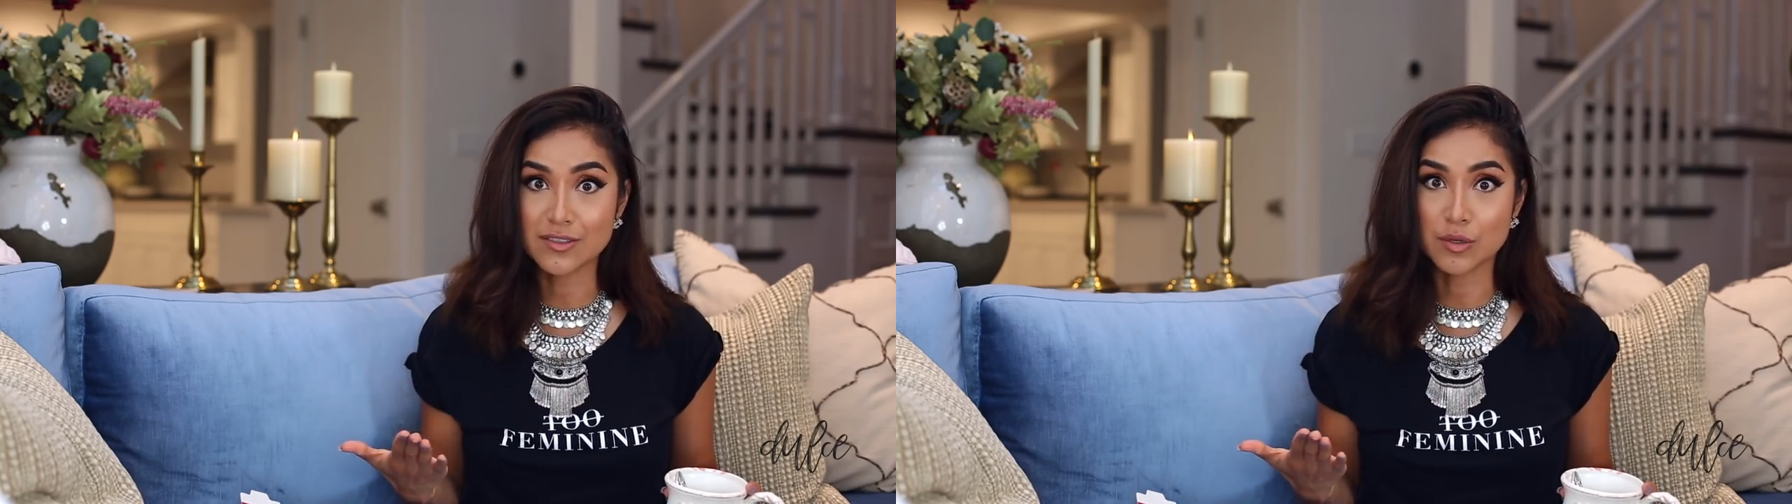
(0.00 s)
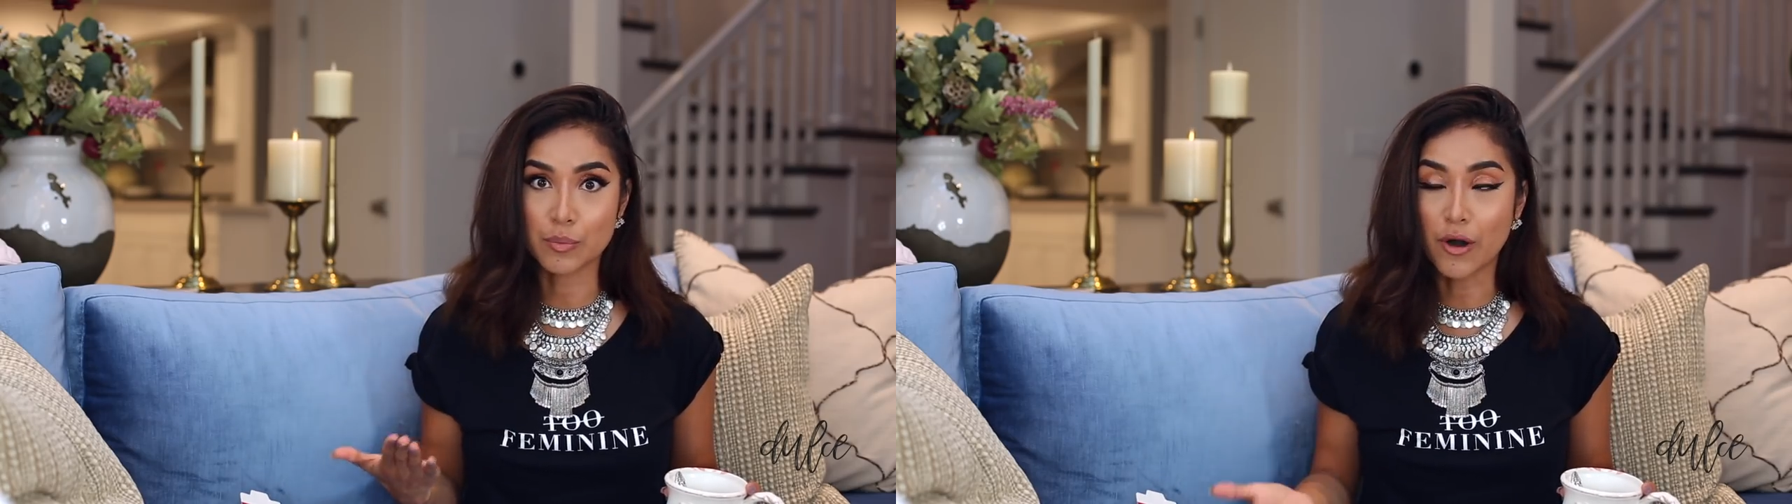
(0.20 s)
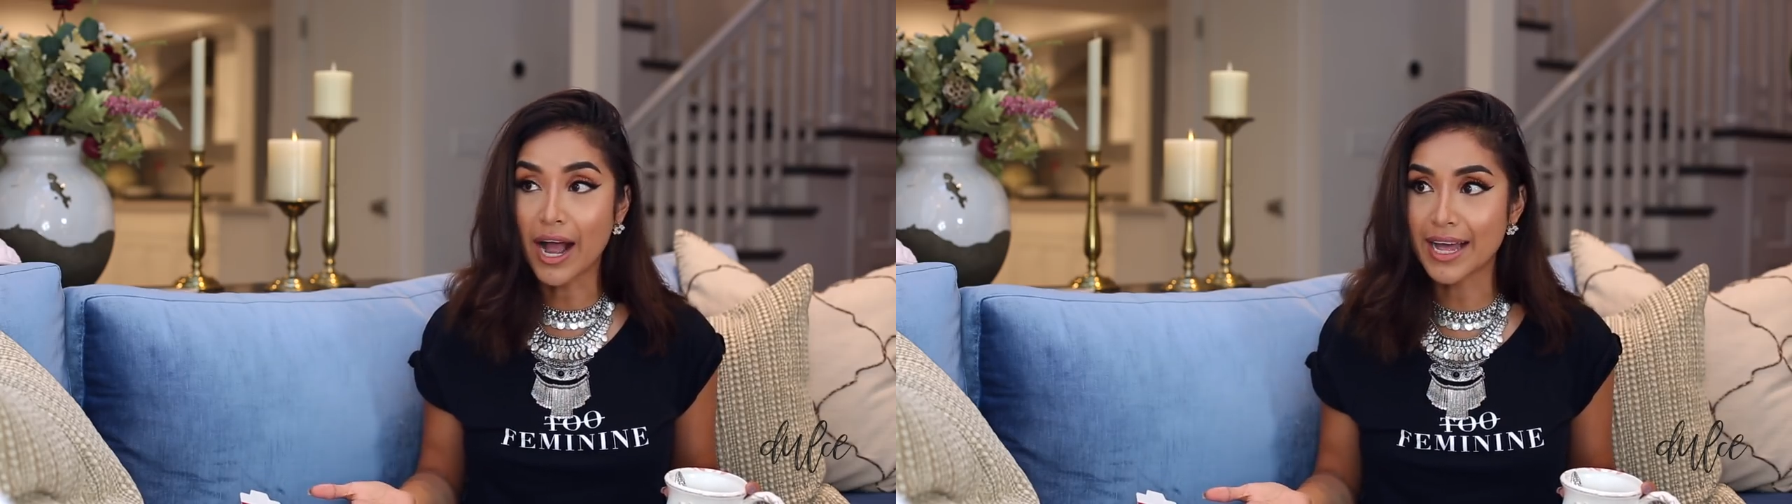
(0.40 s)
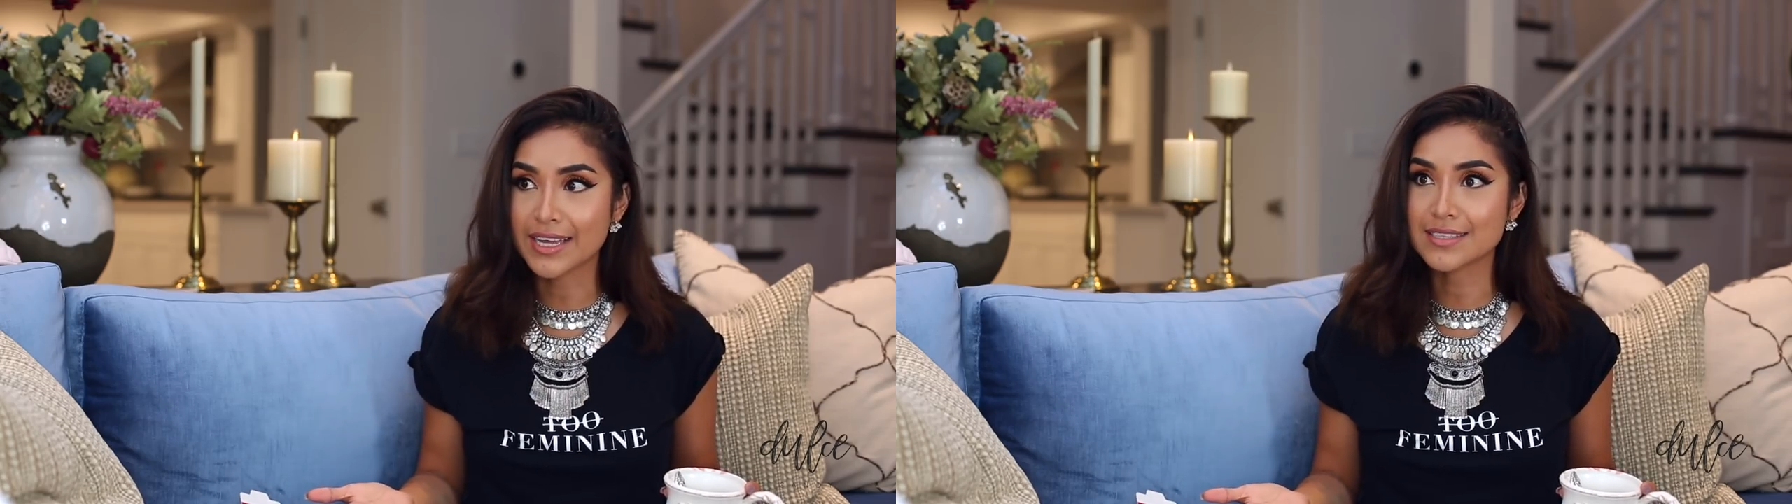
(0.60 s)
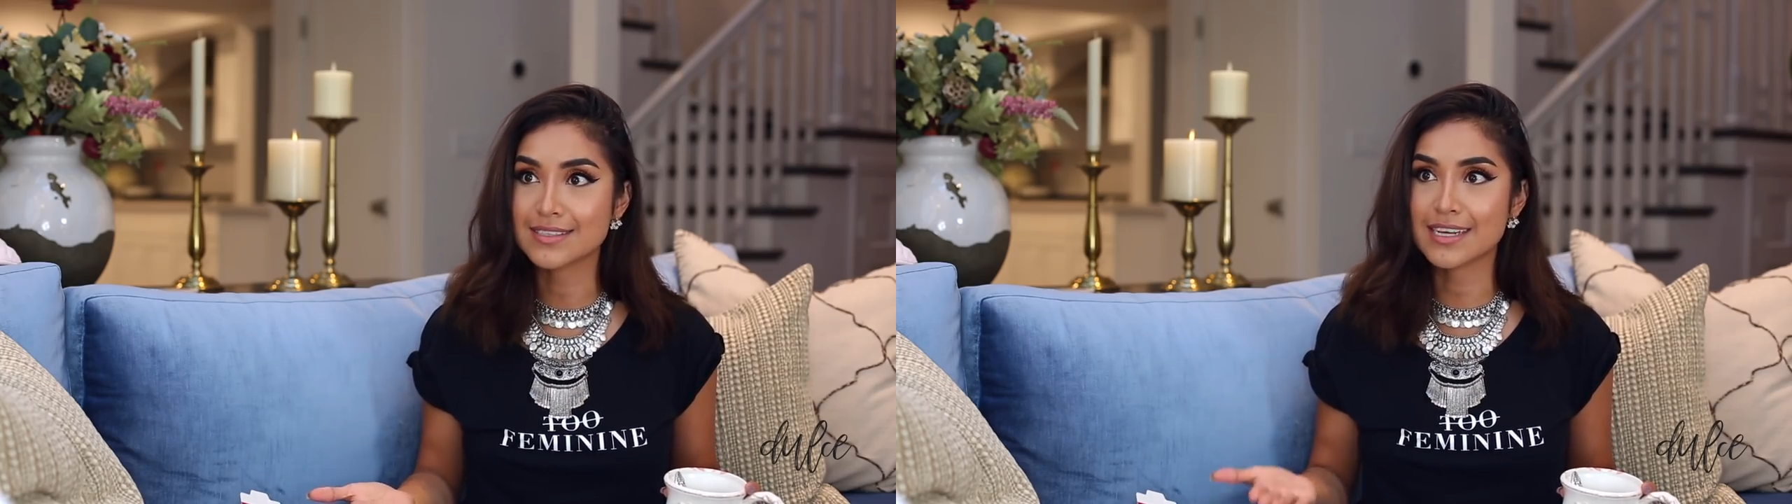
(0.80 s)

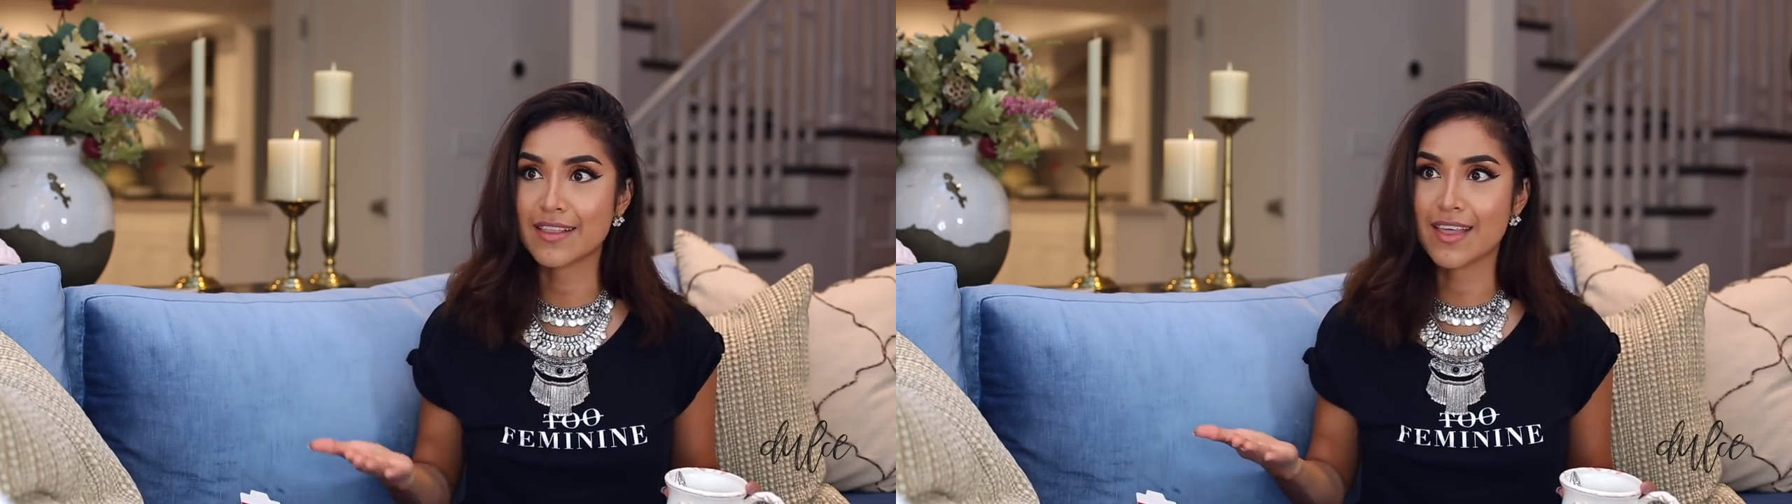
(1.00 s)
surprised